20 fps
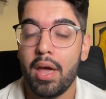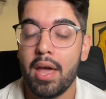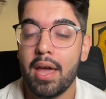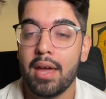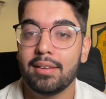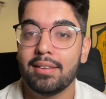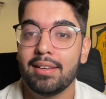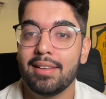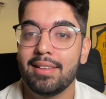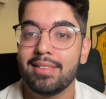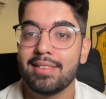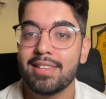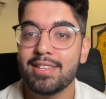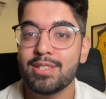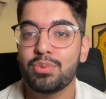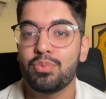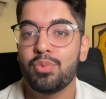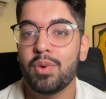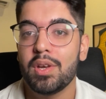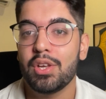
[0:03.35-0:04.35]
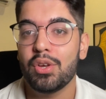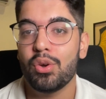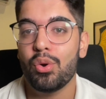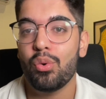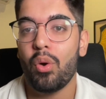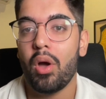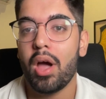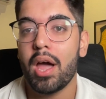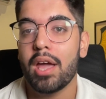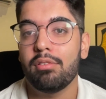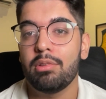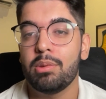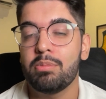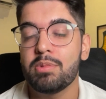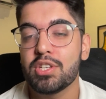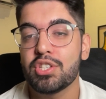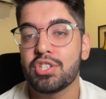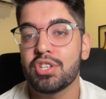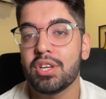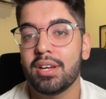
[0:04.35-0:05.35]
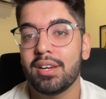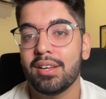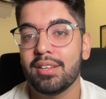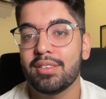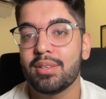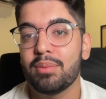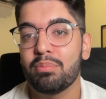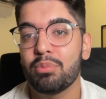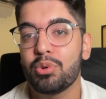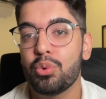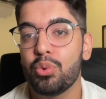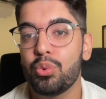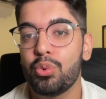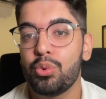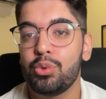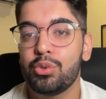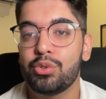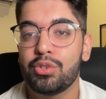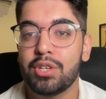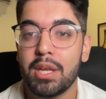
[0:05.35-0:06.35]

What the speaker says: and in this video I will be sharing some cool